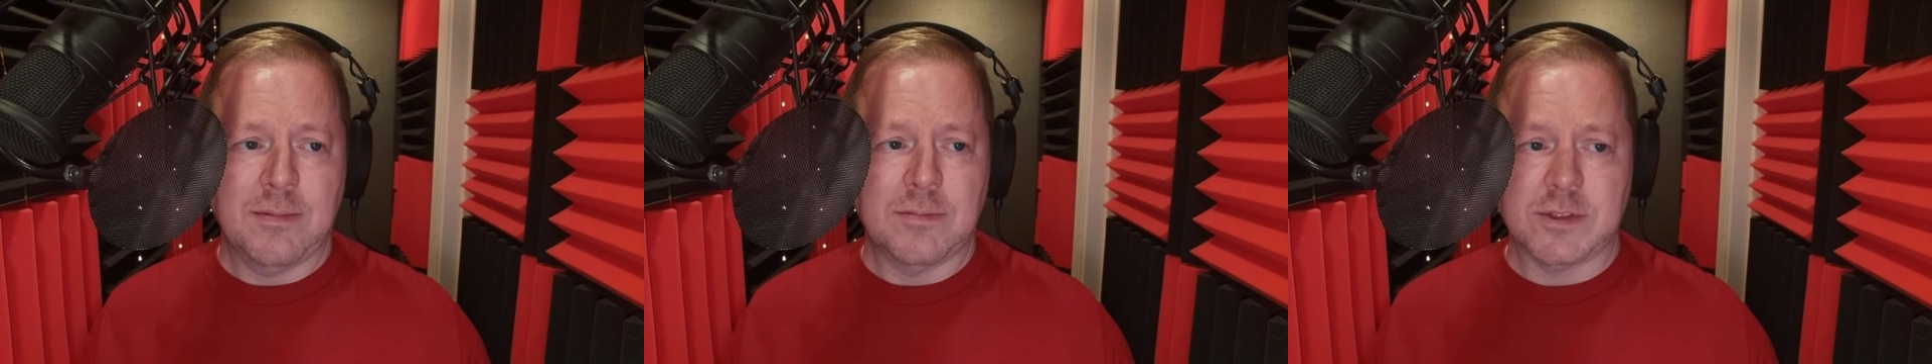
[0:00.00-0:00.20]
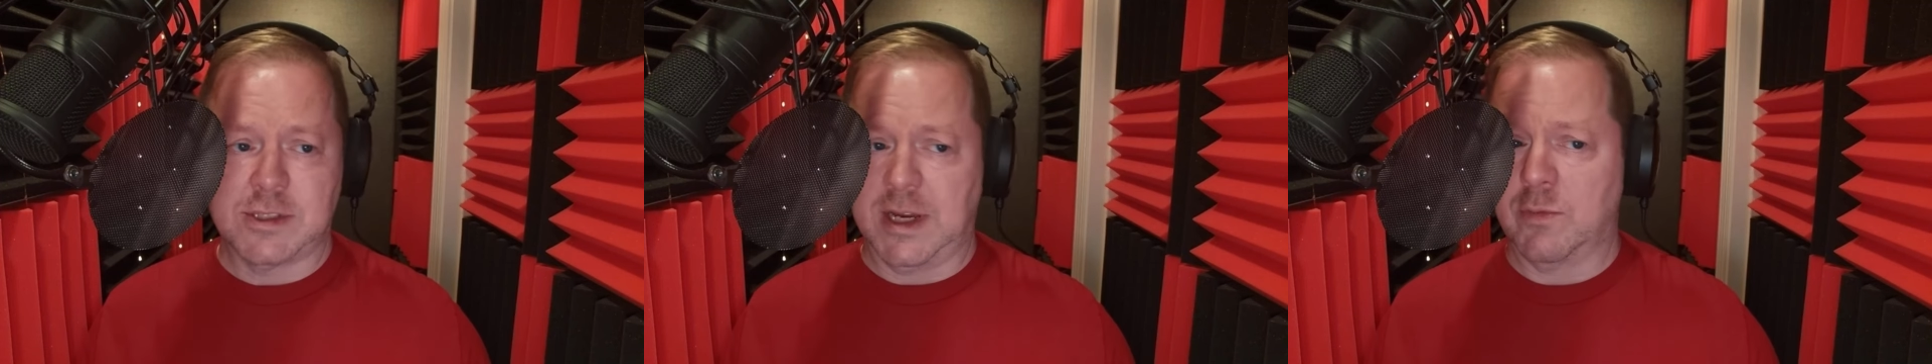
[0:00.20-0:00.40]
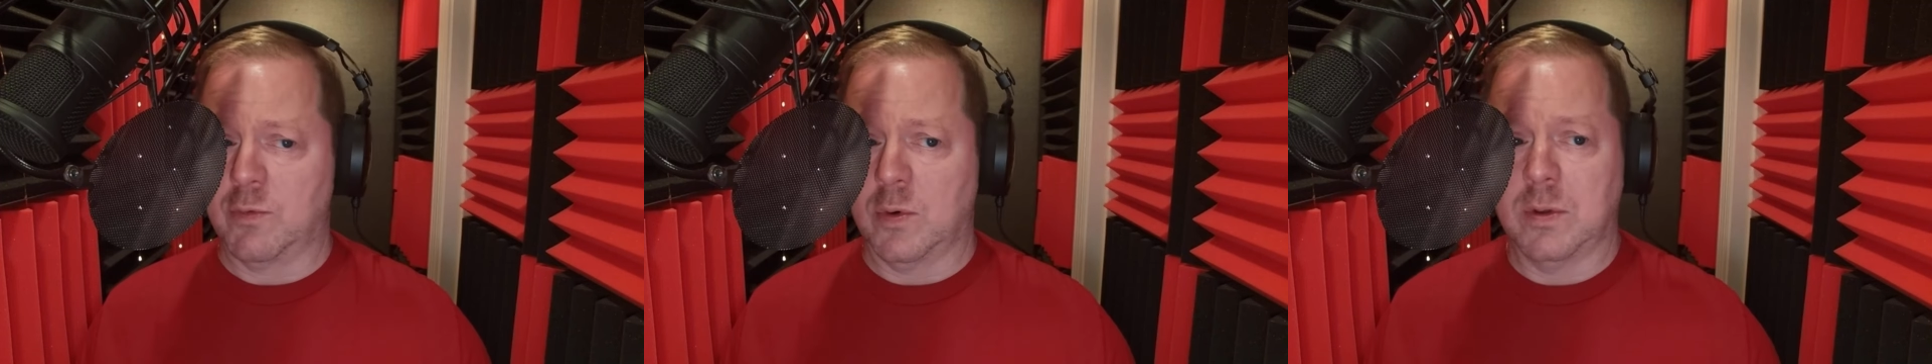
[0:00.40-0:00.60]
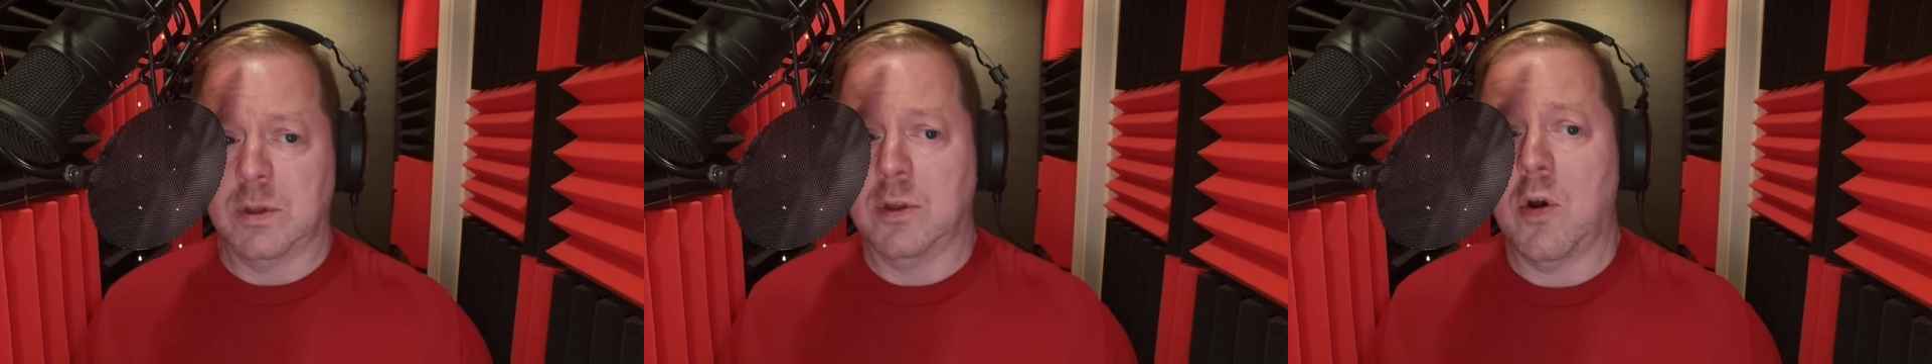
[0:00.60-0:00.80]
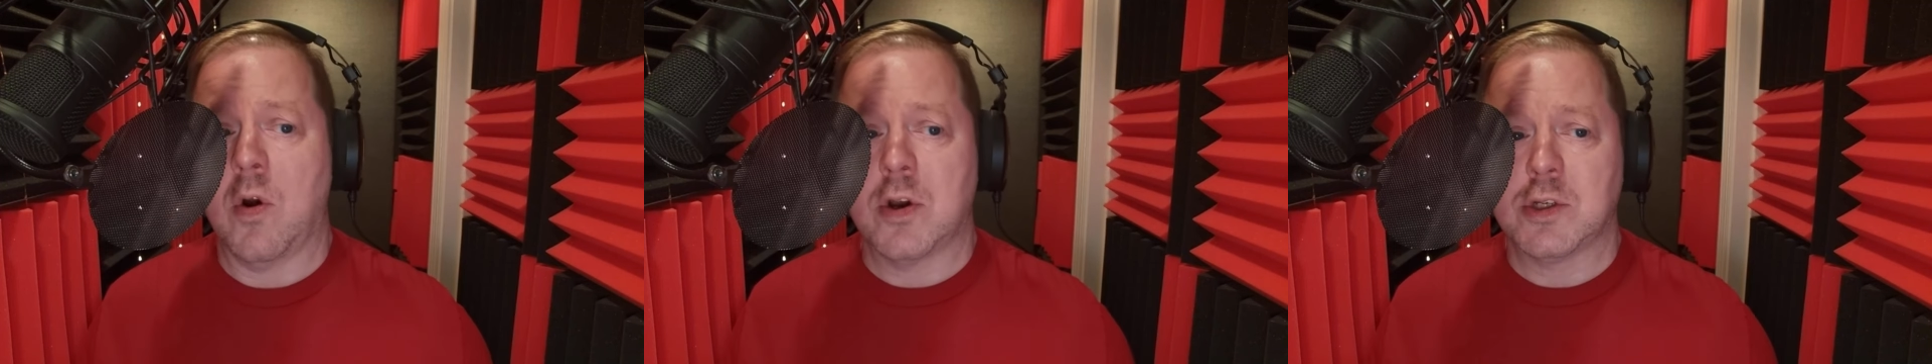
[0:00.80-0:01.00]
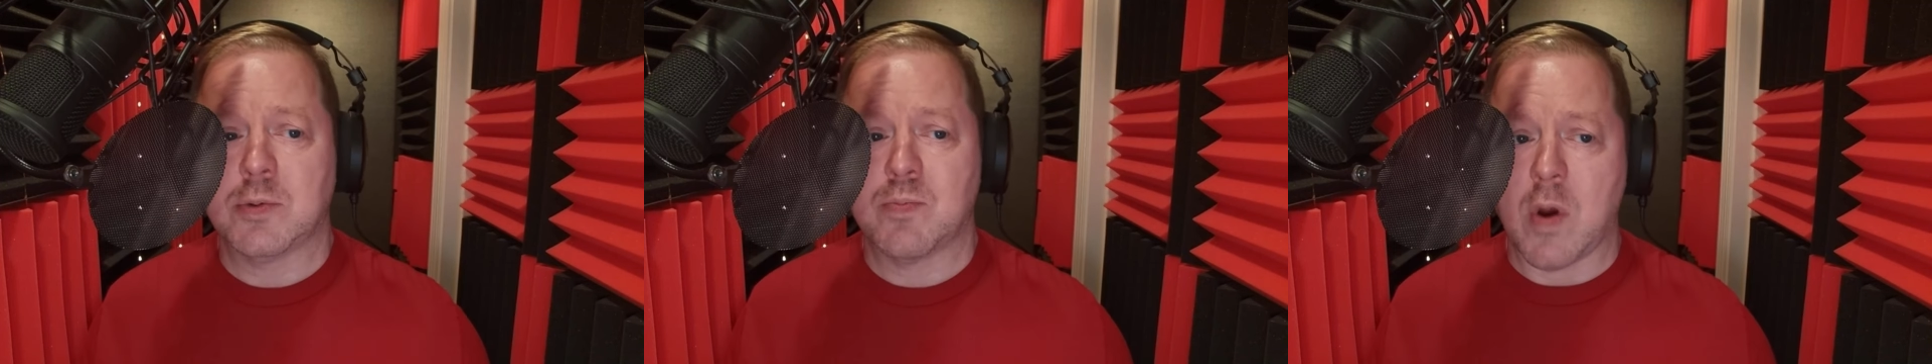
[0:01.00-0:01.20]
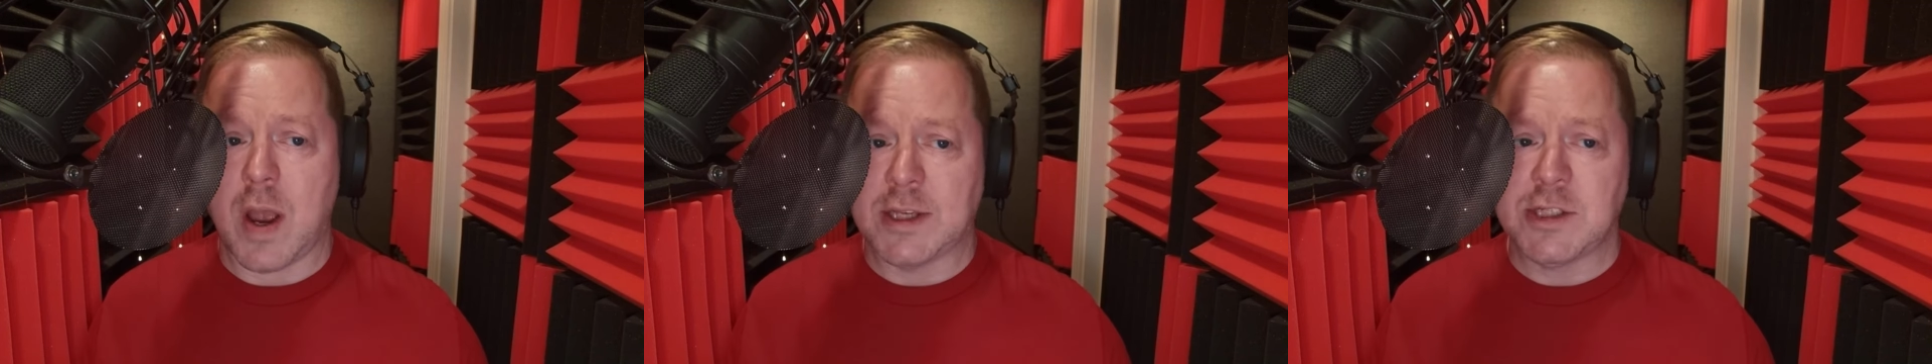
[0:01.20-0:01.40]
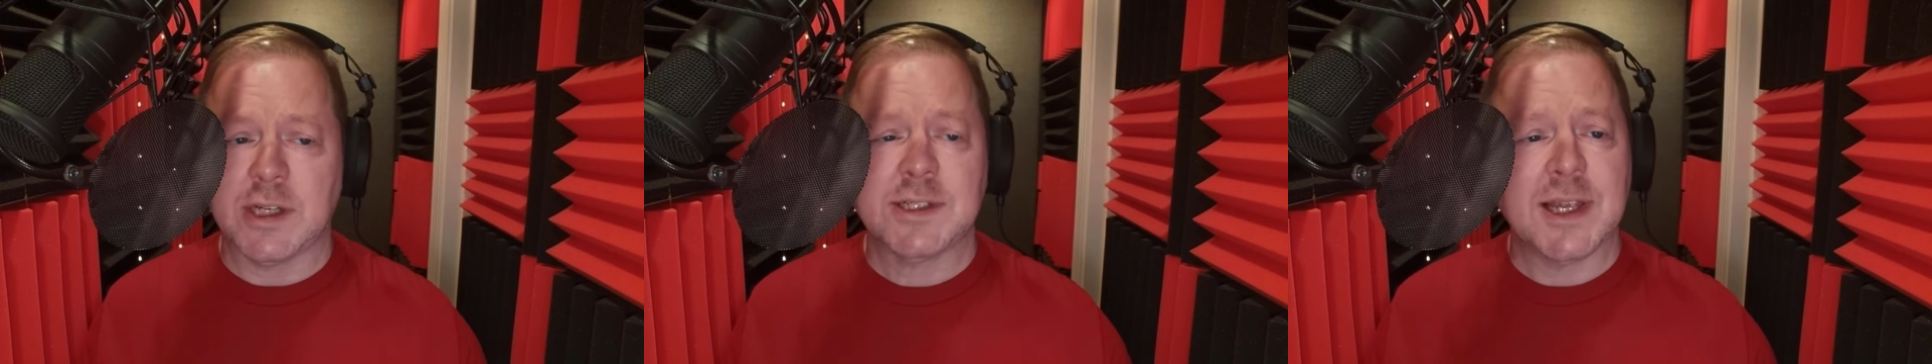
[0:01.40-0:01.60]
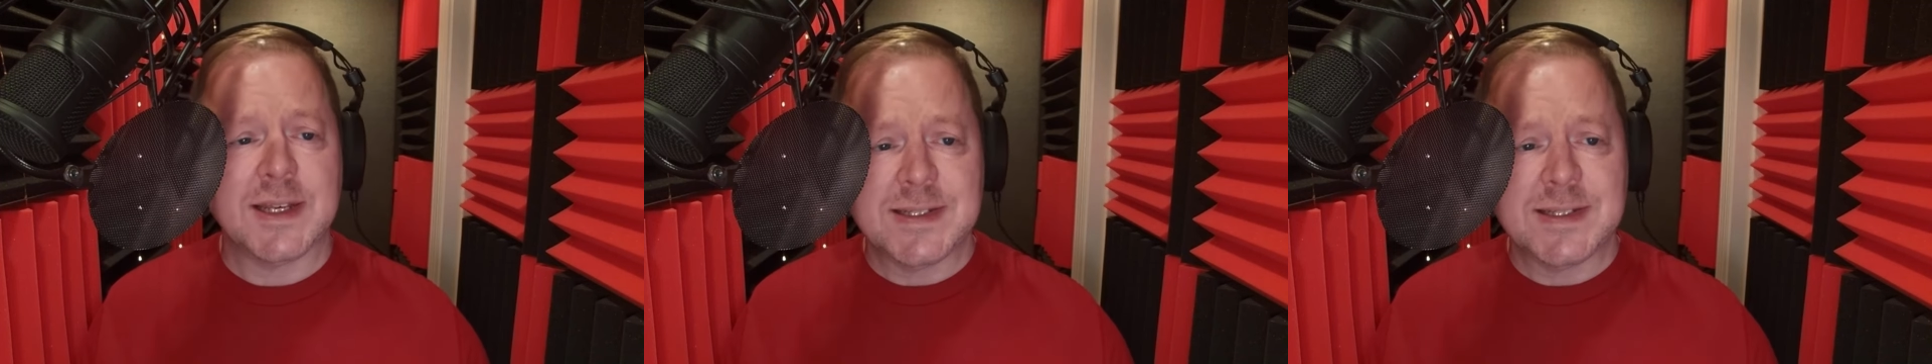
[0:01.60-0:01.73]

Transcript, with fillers: Several large projects had